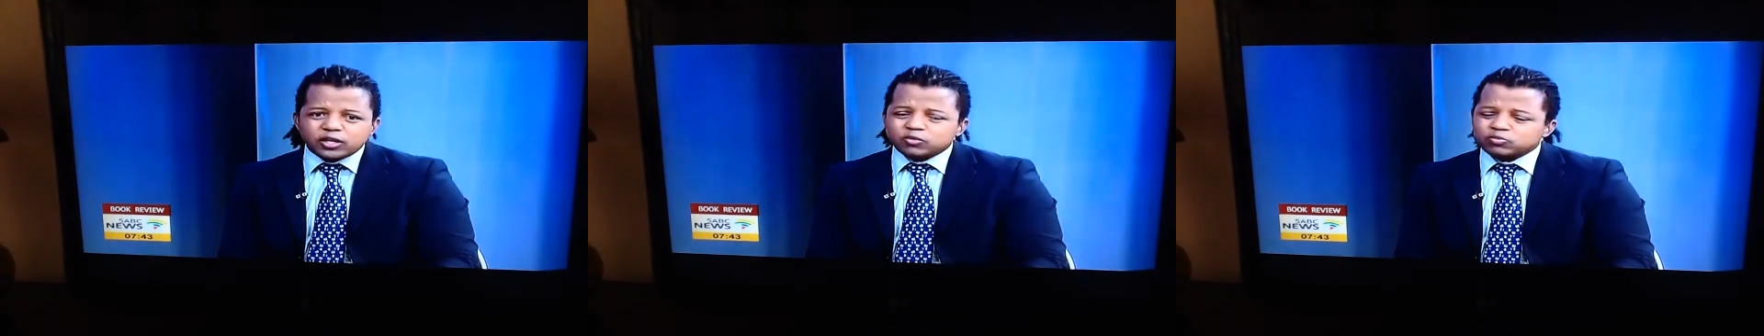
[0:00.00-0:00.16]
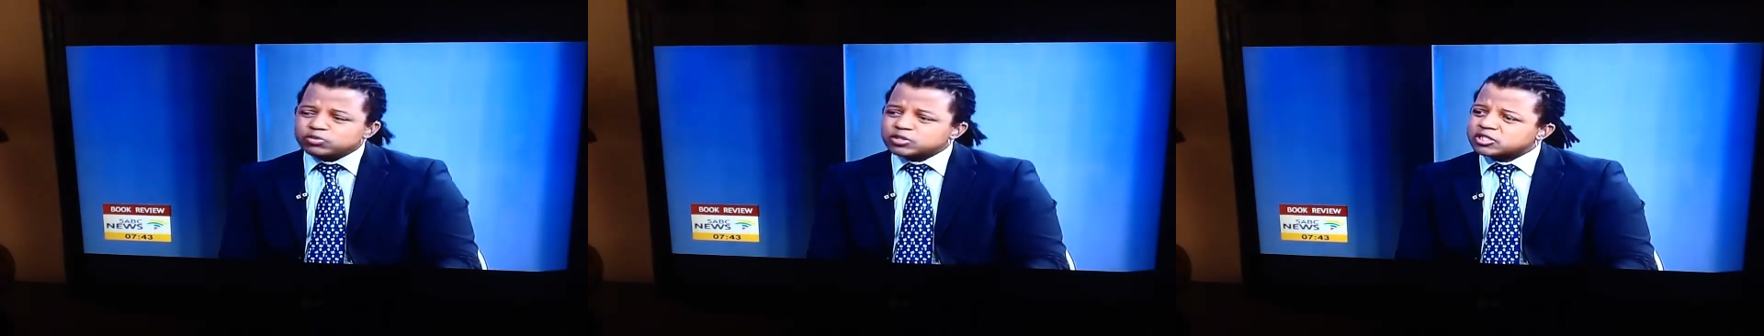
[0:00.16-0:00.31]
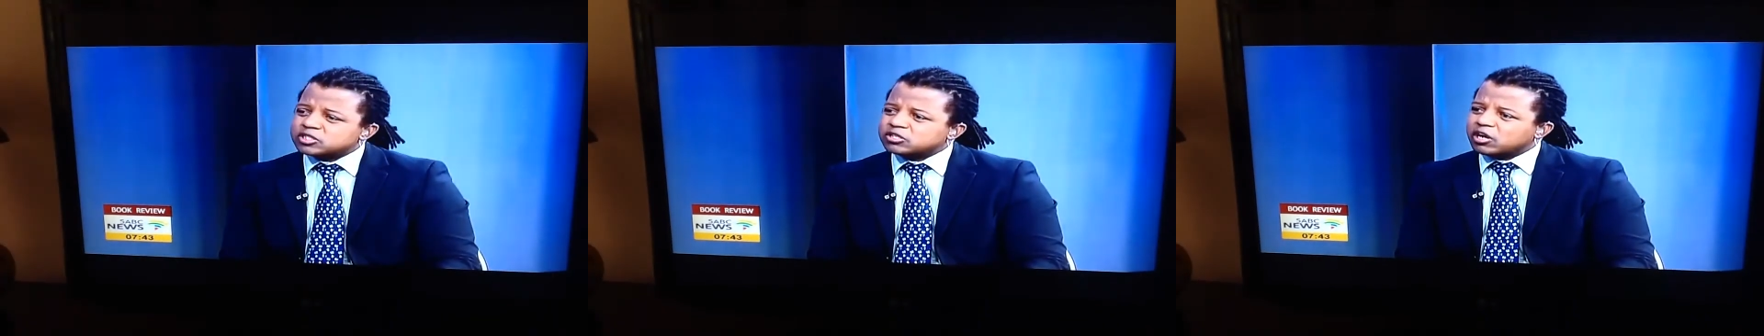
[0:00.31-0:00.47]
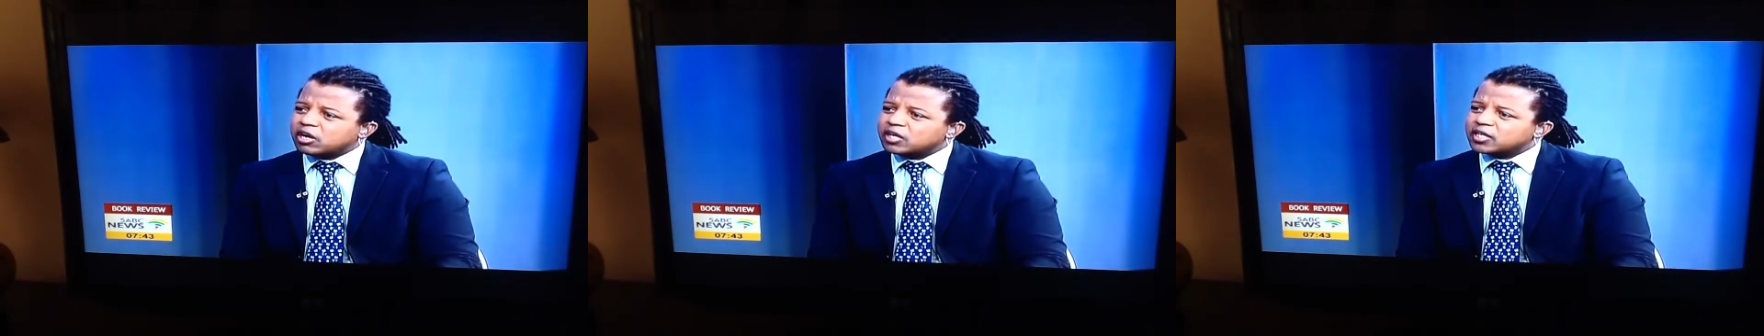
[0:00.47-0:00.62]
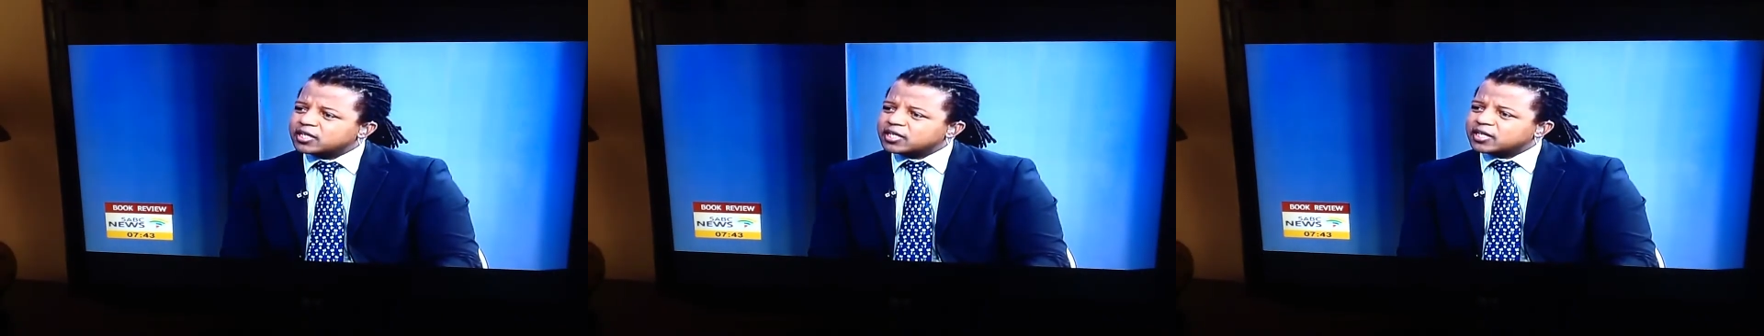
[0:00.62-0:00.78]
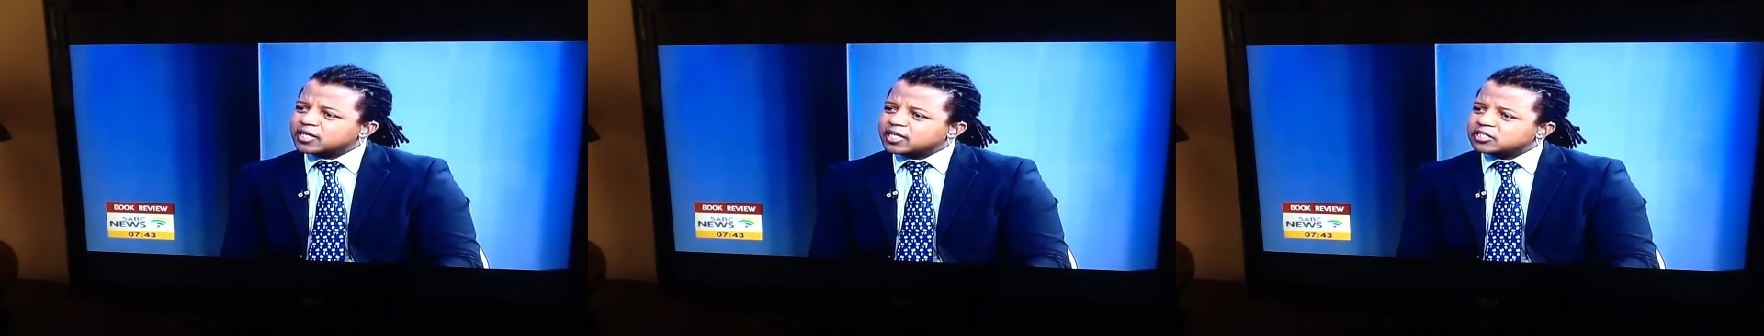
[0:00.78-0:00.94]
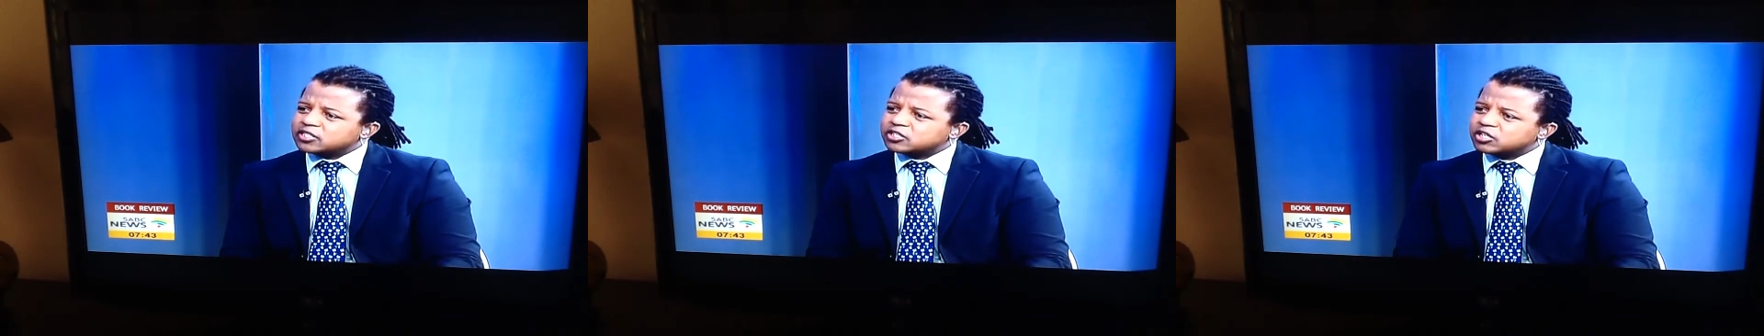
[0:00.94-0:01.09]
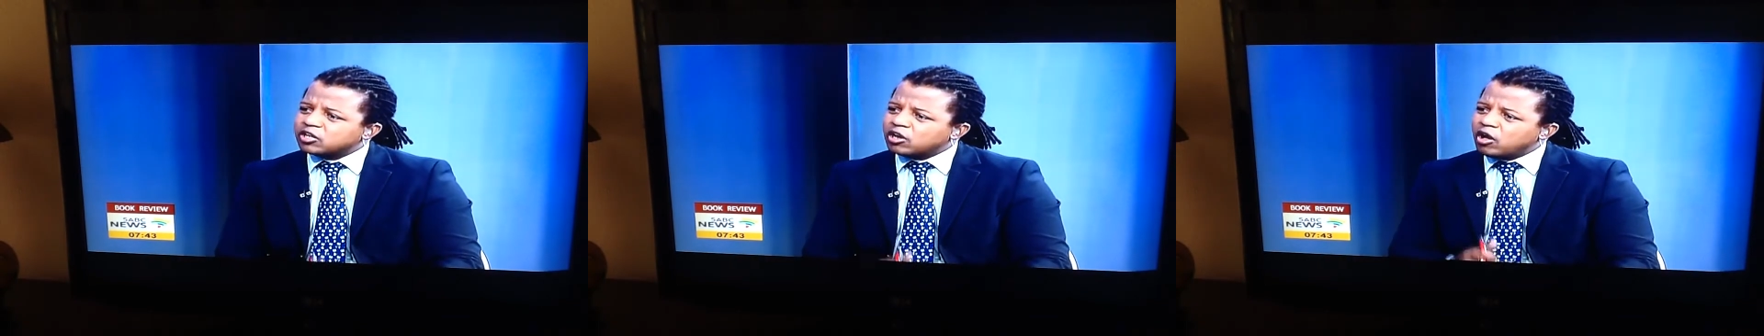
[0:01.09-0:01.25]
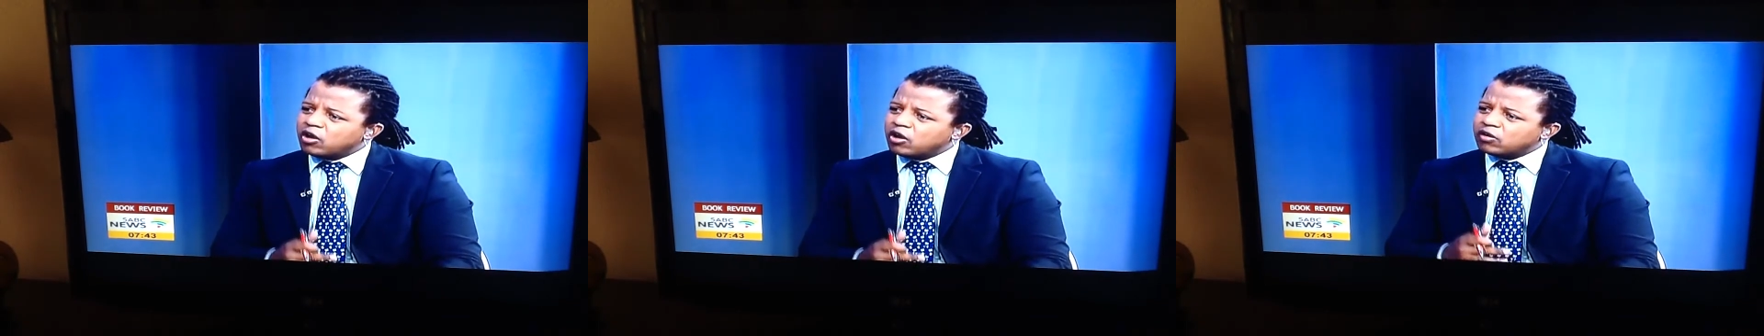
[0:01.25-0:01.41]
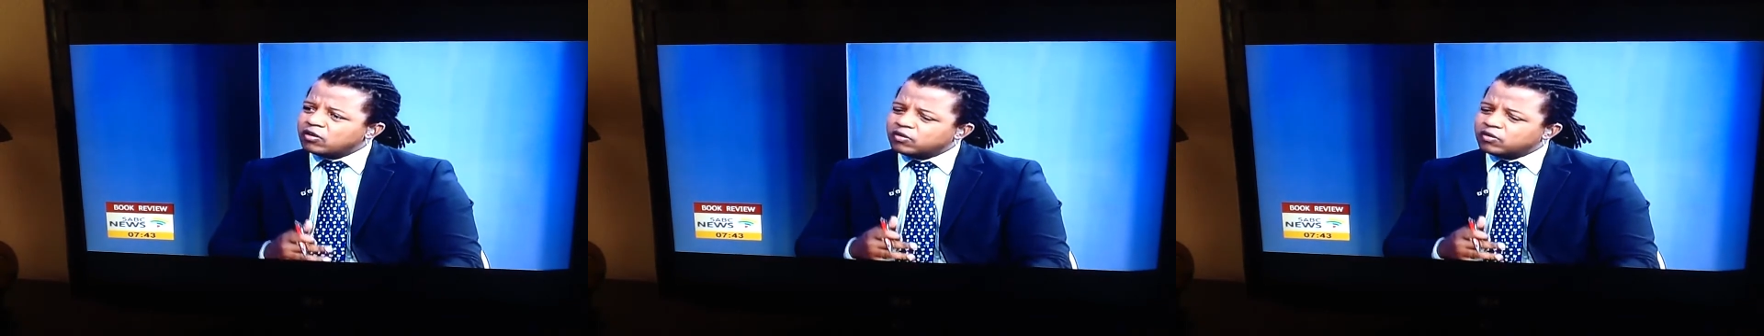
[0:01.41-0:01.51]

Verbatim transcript: was struggling against the long